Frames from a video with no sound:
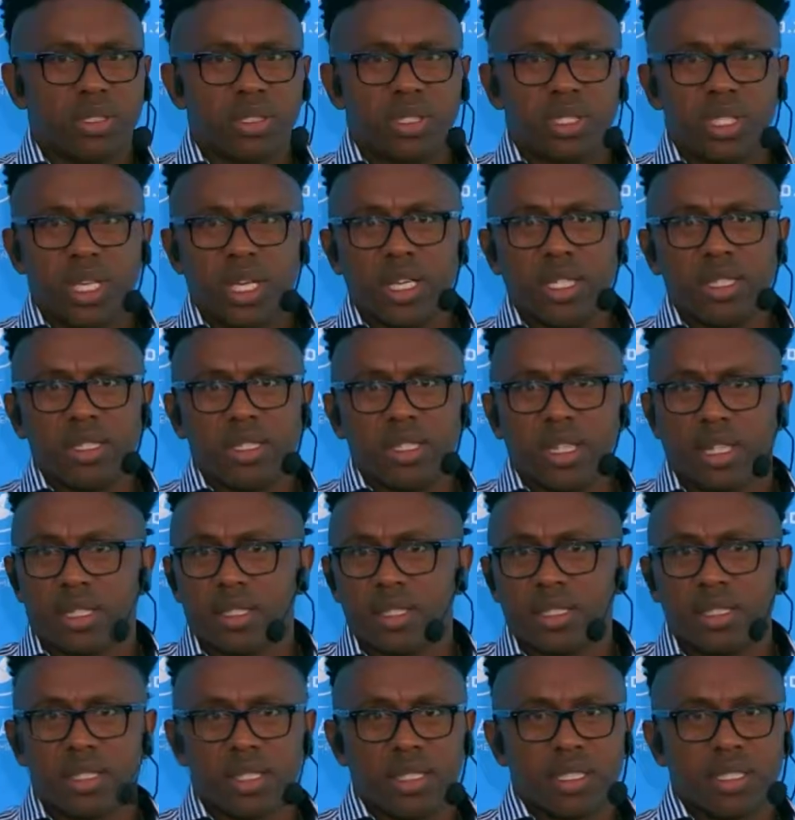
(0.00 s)
train
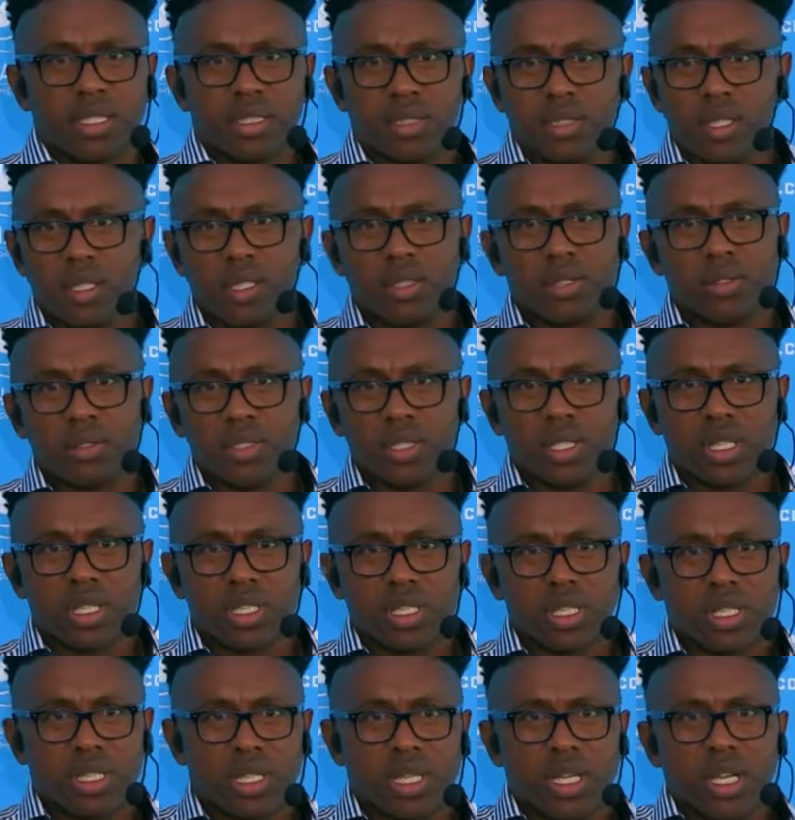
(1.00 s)
secretaries and all those
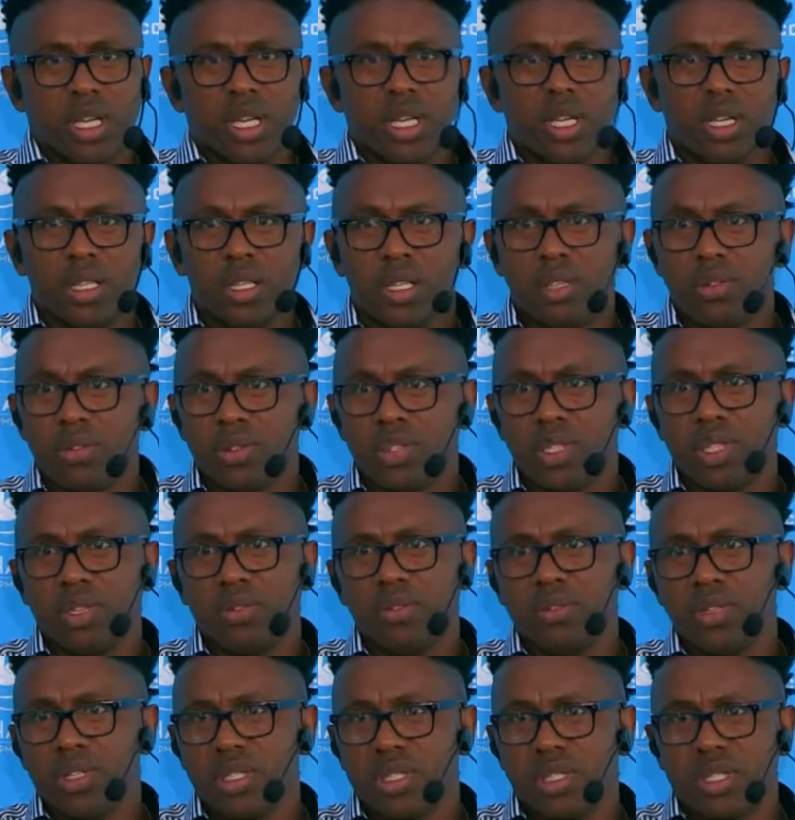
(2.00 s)
things. Those
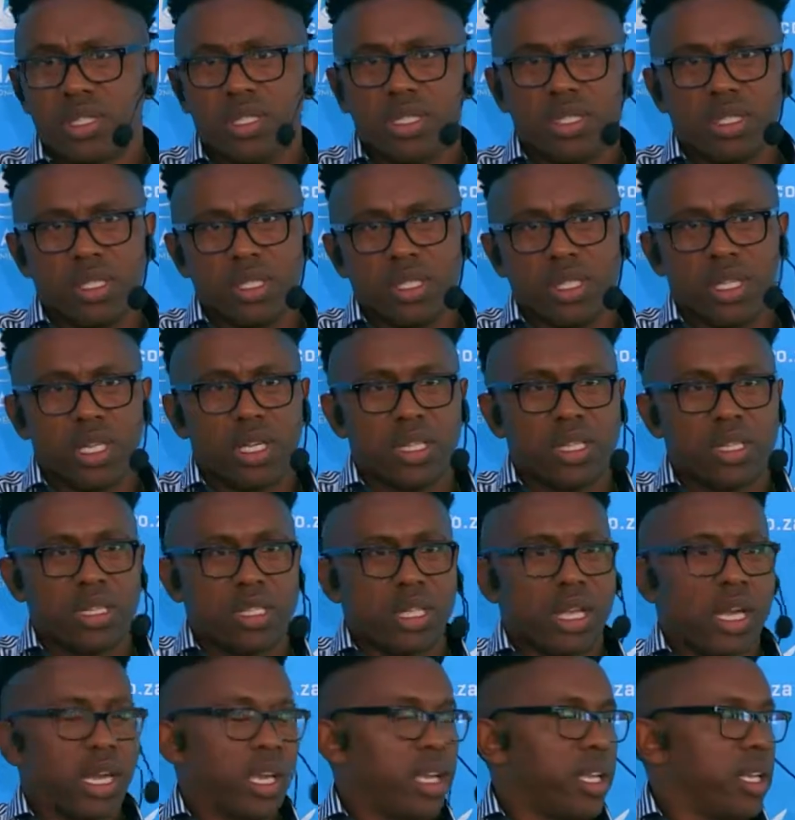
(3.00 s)
CVs are
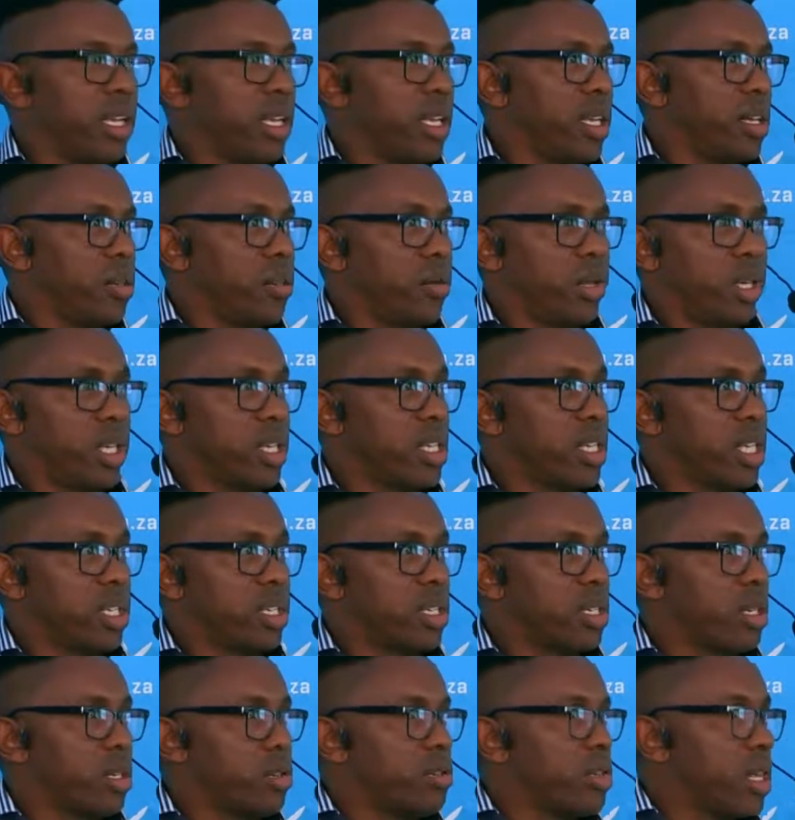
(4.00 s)
this high. We can
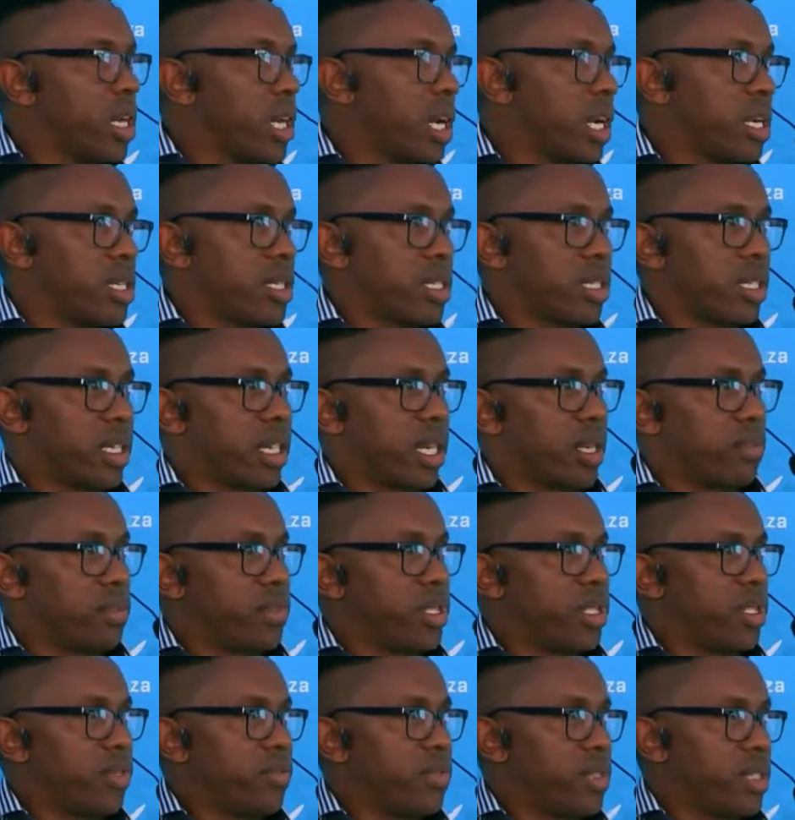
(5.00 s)
just close our eyes and grab
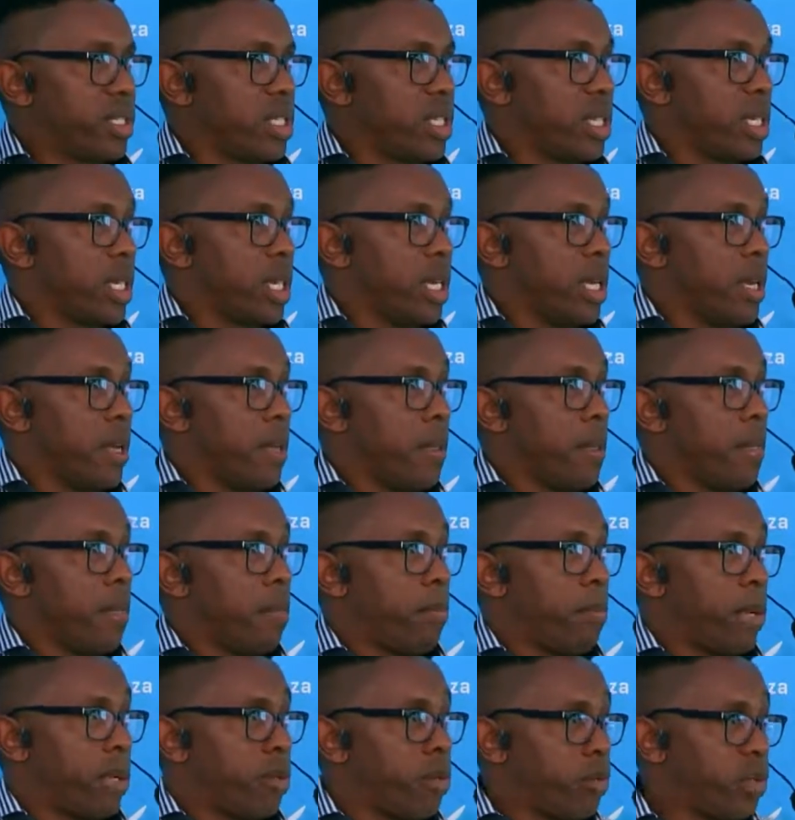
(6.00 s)
CVs.
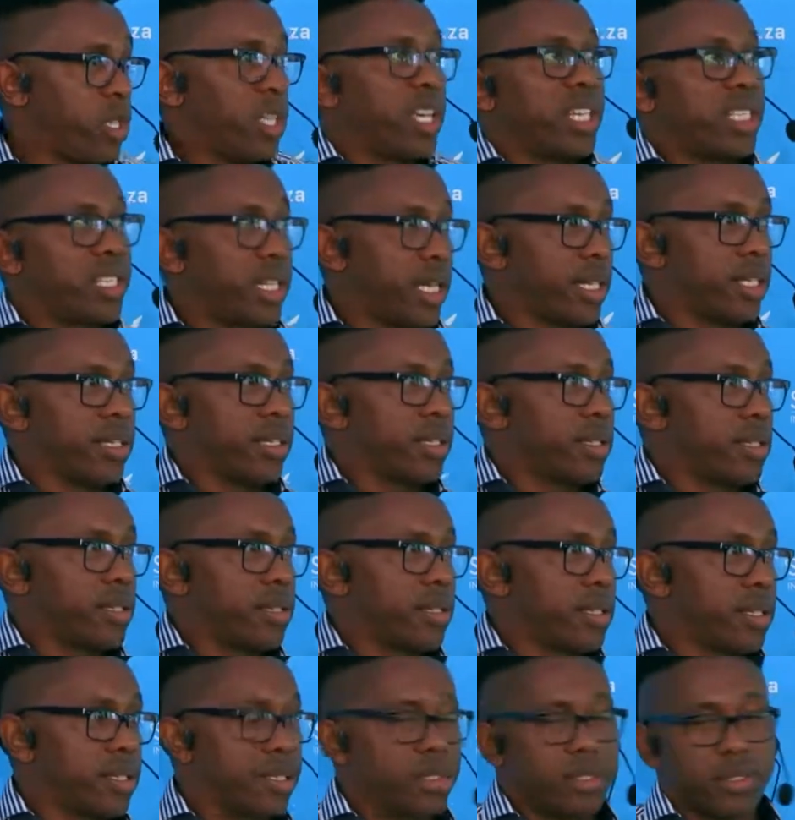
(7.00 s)
But looking at technical
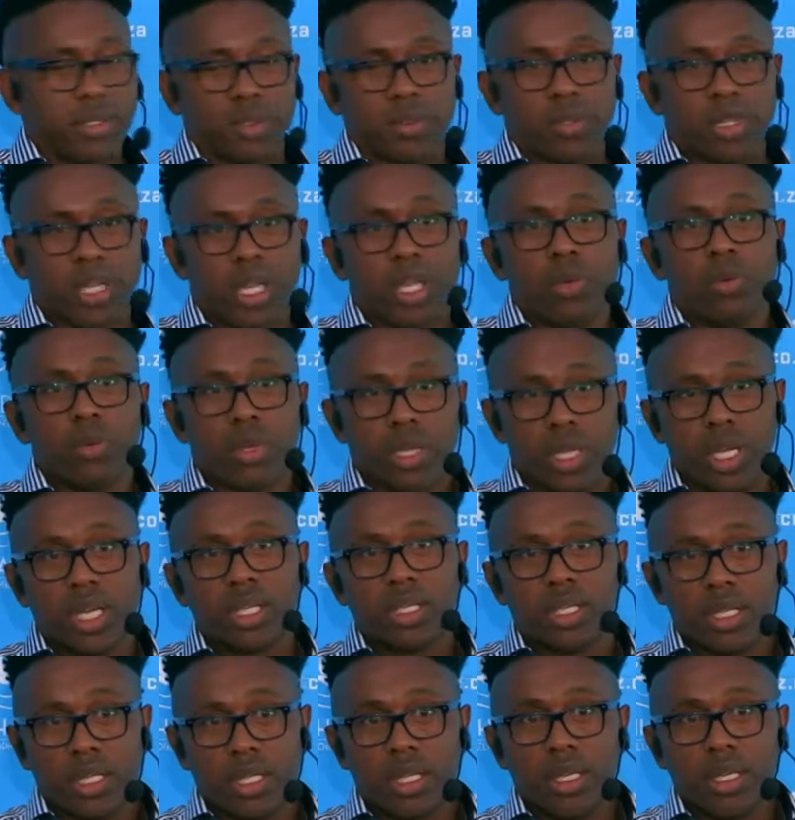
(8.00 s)
skills, there we
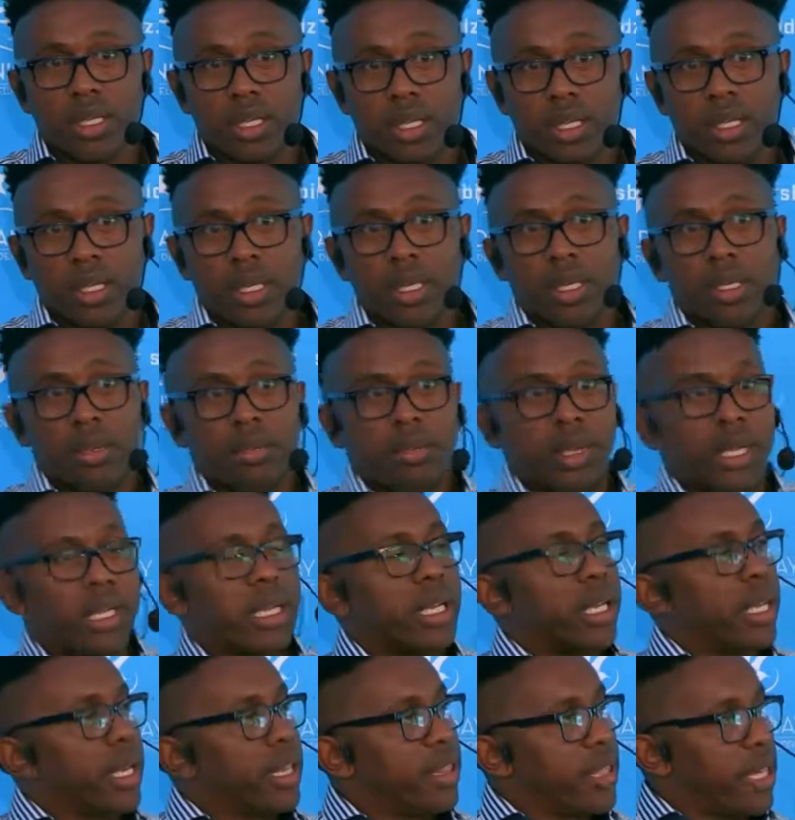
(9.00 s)
actually
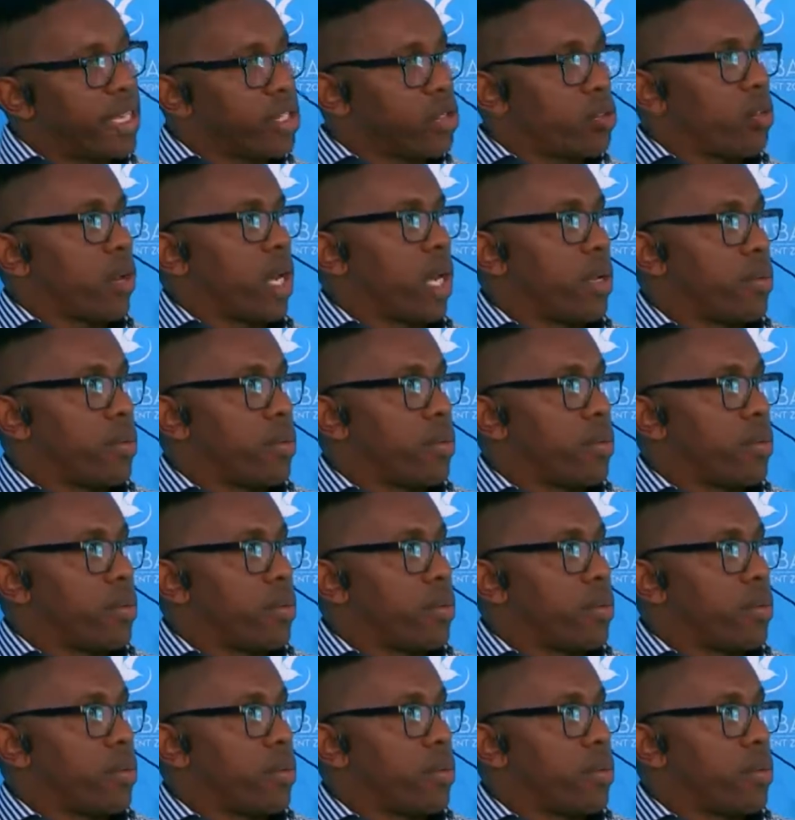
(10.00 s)
battling. And that's why I'm